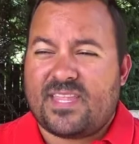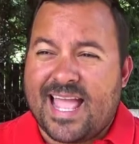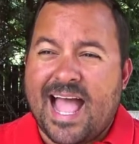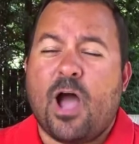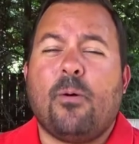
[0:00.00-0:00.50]

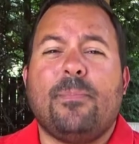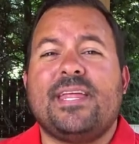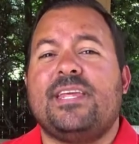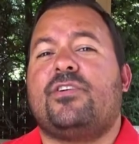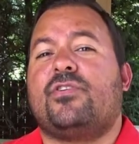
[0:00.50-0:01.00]
how
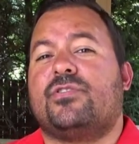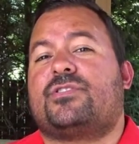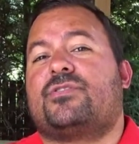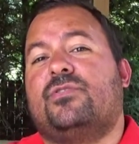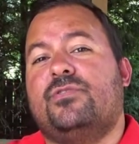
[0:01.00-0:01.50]
many good
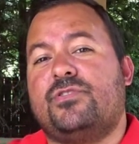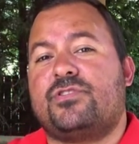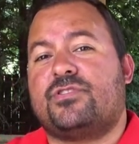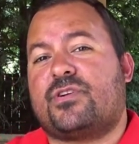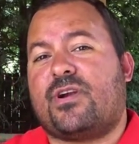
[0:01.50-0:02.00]

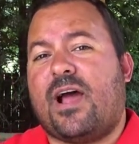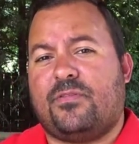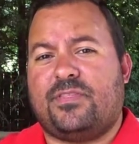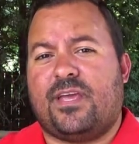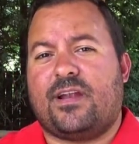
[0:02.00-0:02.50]
solutions are
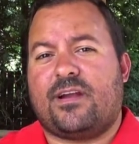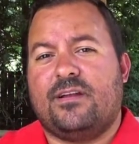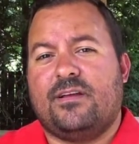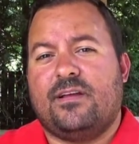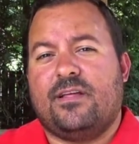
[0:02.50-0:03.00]
out there
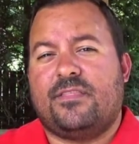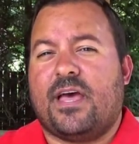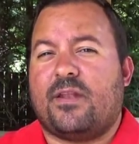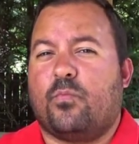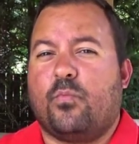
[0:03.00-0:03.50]

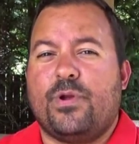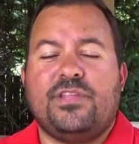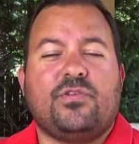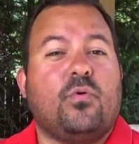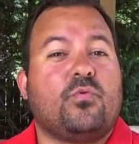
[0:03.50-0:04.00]
that
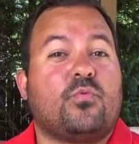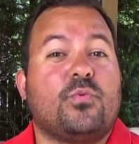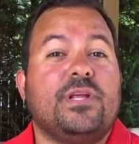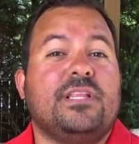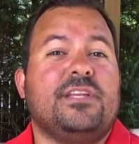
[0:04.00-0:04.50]
we don't
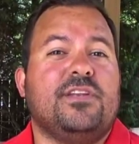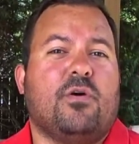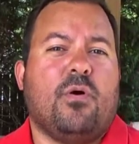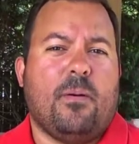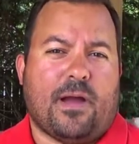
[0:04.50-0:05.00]
really
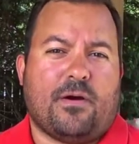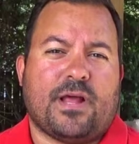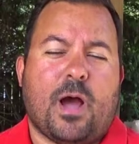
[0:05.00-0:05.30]
know about.